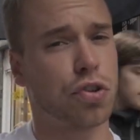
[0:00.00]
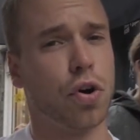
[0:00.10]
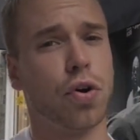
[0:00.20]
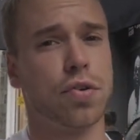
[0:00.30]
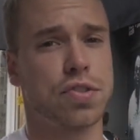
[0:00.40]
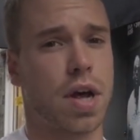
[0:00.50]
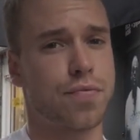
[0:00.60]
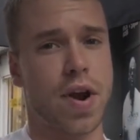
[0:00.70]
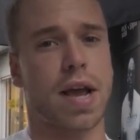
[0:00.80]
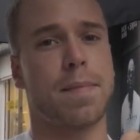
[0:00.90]
store, so I'd
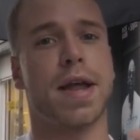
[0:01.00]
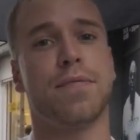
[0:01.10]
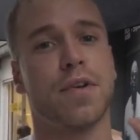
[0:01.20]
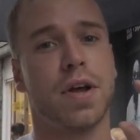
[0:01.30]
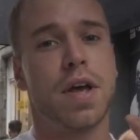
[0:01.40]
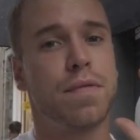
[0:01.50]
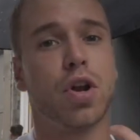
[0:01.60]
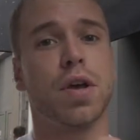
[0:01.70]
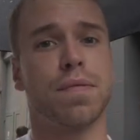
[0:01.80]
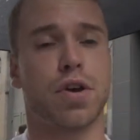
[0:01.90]
recommend for, if
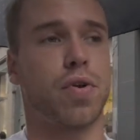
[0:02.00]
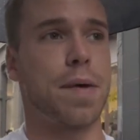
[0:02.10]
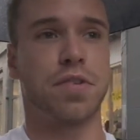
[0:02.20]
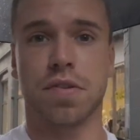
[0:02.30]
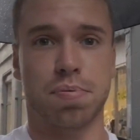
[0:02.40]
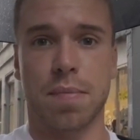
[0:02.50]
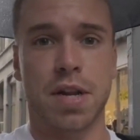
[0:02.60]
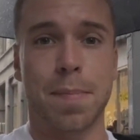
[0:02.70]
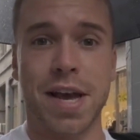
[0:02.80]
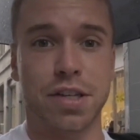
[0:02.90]
you're looking for crepes, it's probably
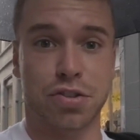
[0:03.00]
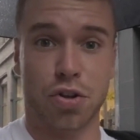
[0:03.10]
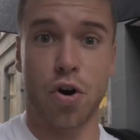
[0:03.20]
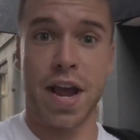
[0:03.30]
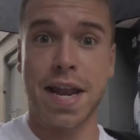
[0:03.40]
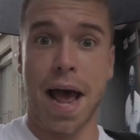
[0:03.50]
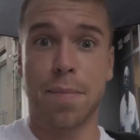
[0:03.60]
the biggest store in